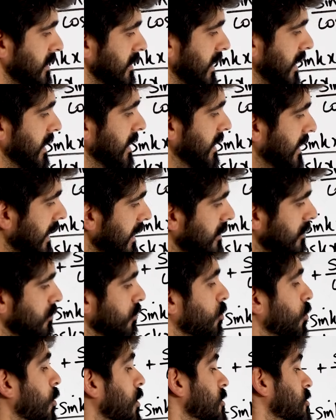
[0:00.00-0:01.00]
And
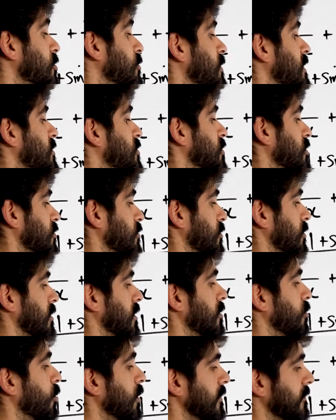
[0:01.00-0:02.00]
again, what do we do
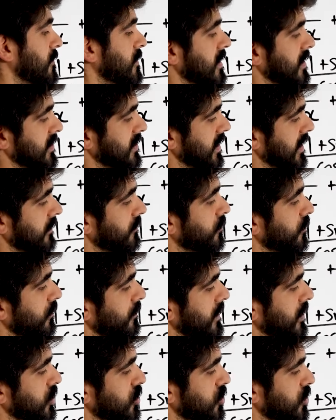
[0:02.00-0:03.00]
with this
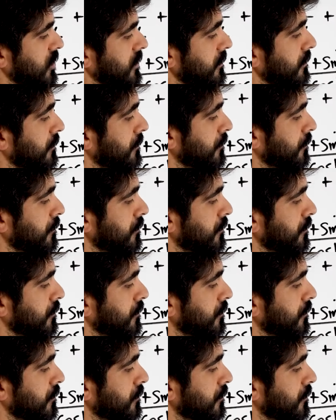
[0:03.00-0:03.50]
information?